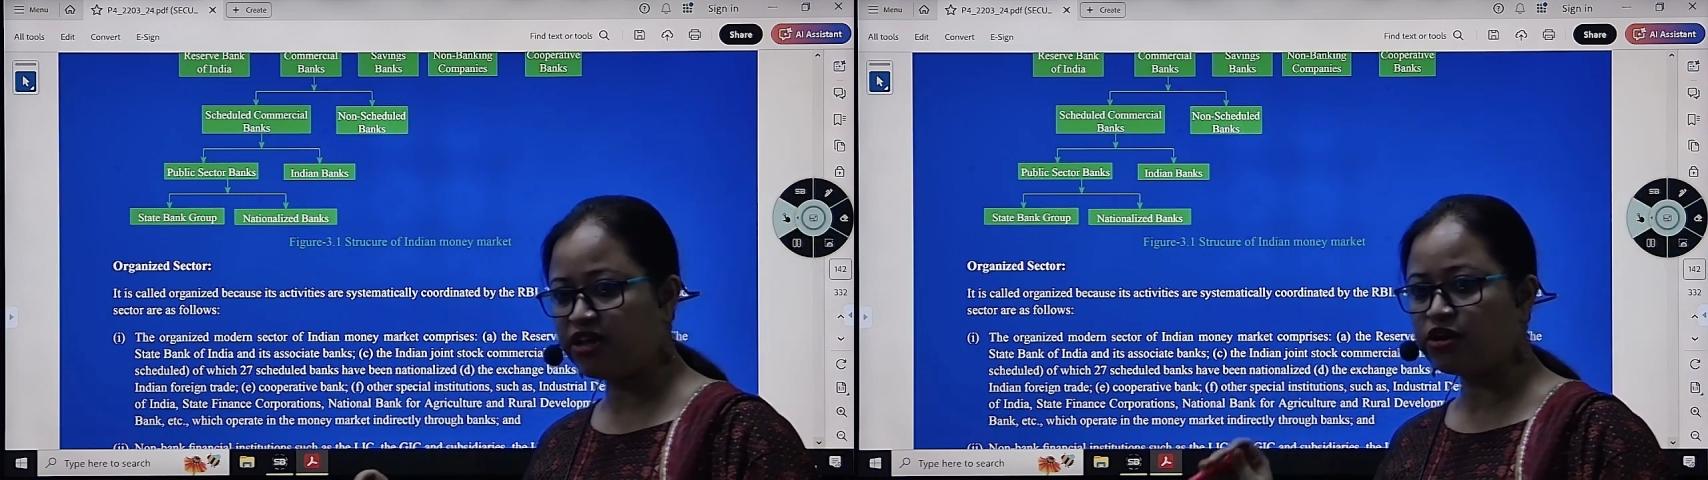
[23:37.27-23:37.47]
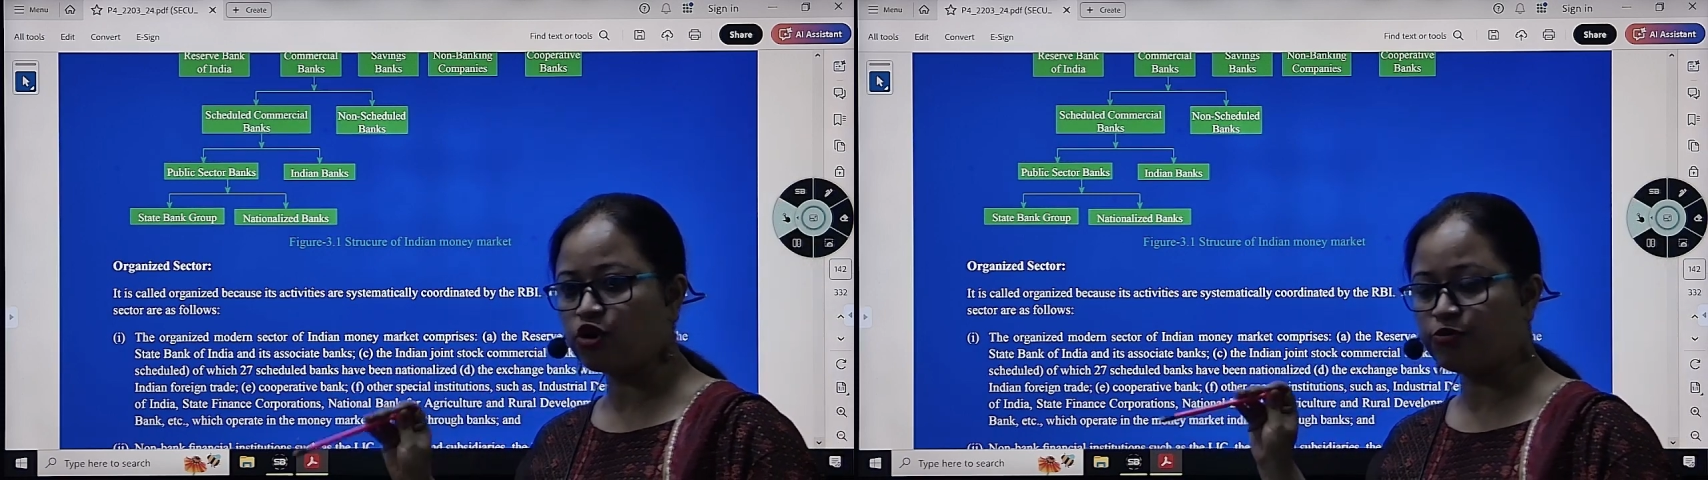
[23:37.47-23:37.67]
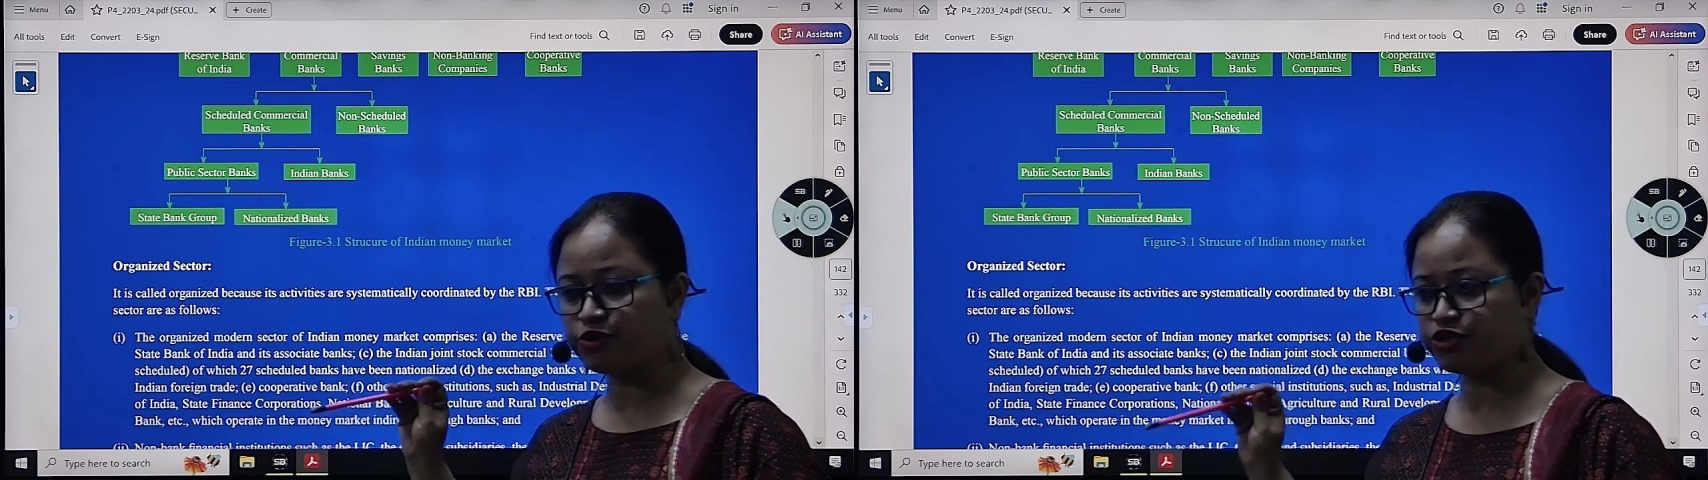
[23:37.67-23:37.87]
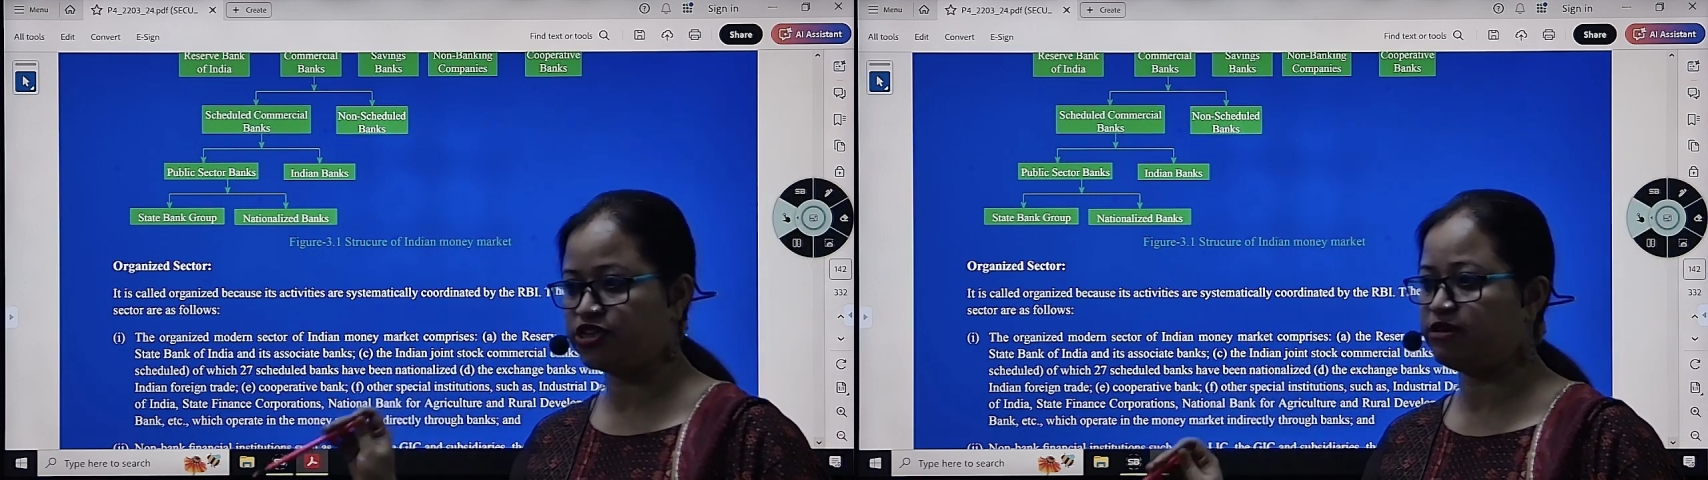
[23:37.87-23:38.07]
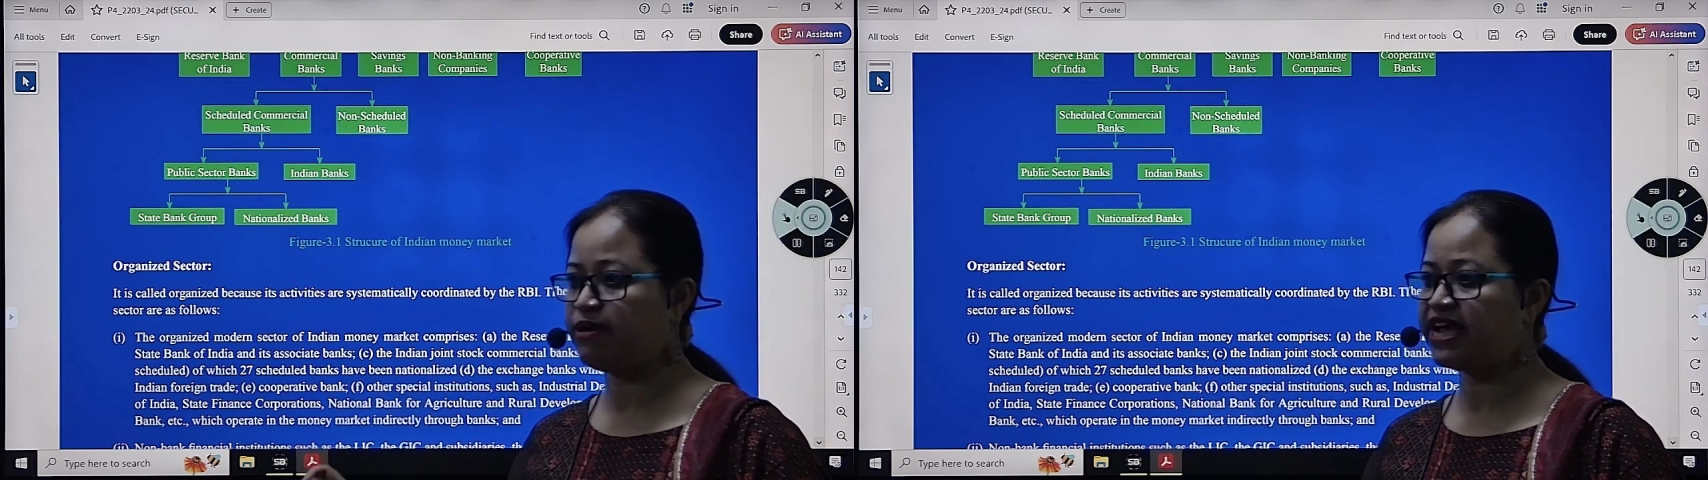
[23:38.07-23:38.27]

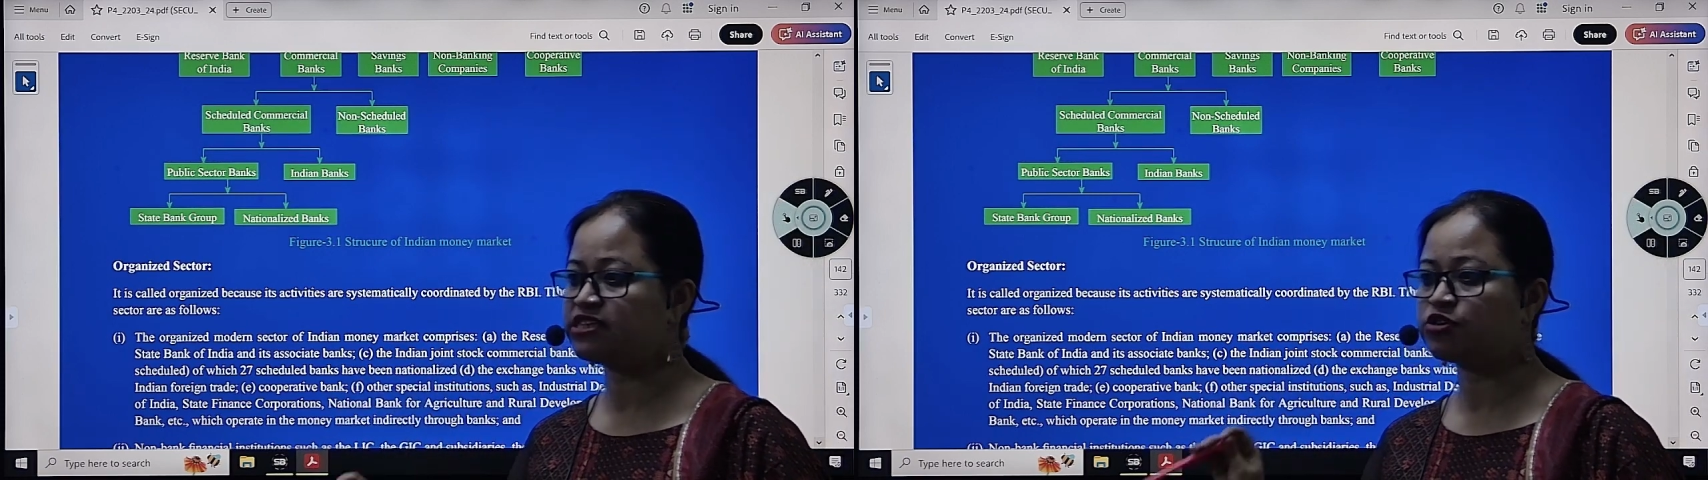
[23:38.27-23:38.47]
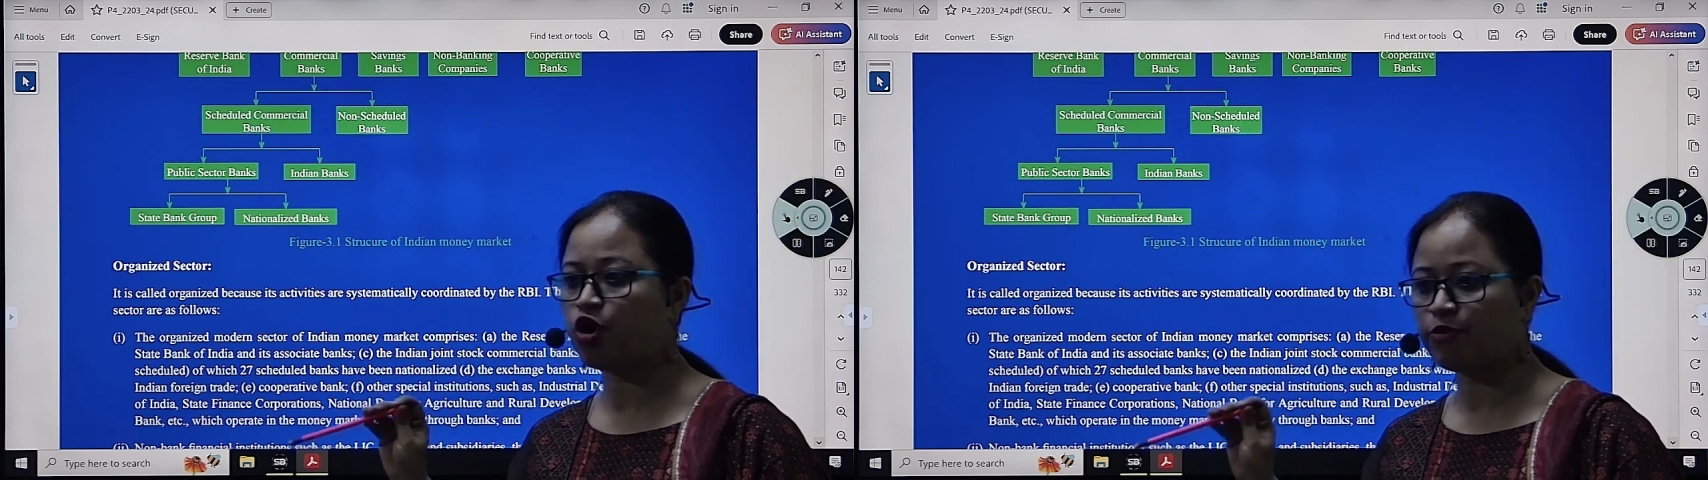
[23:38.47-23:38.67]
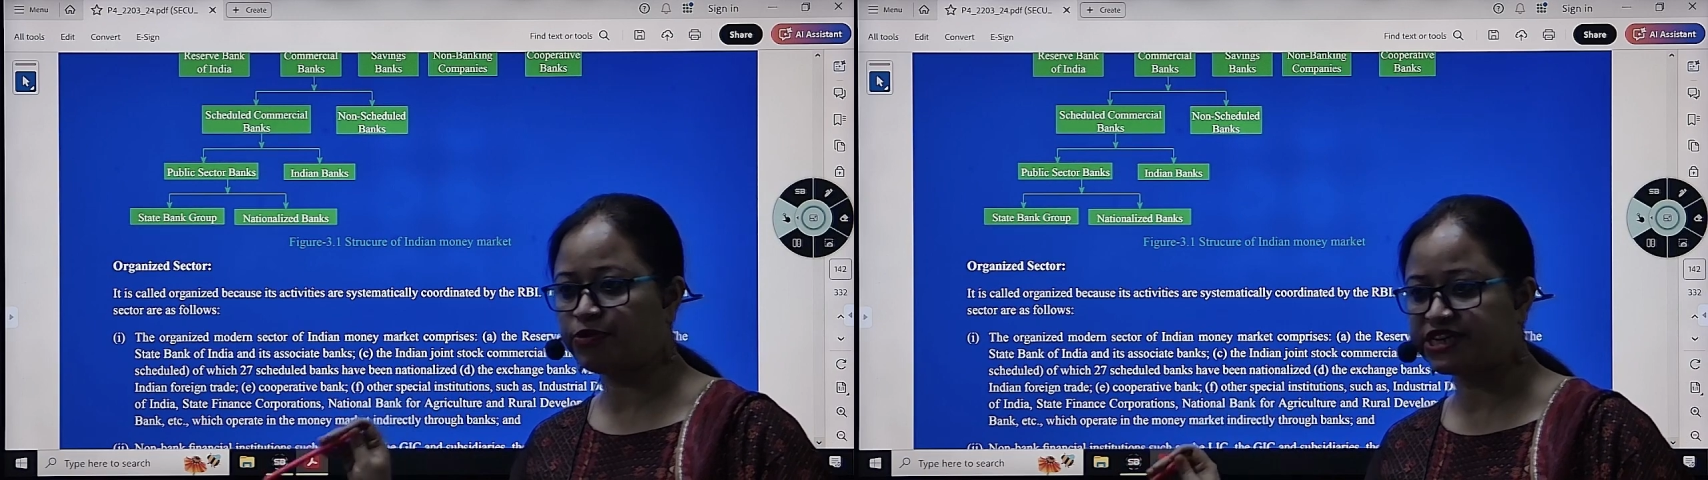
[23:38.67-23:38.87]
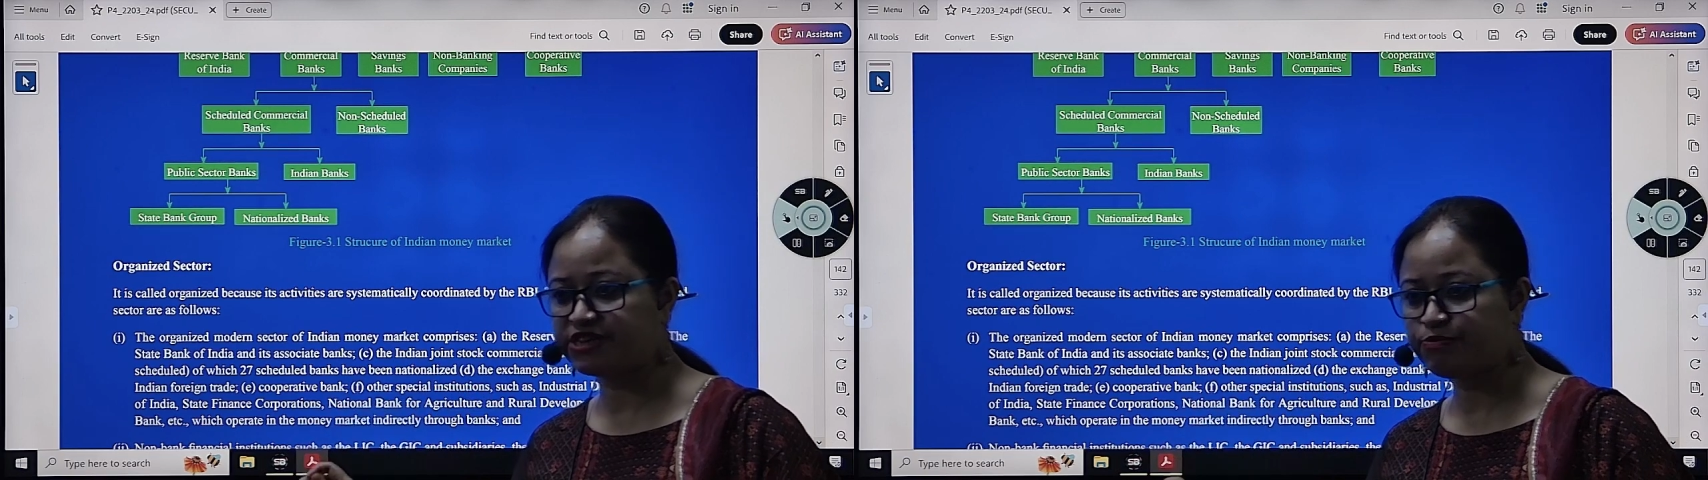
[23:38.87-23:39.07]
commercial banks, cooperative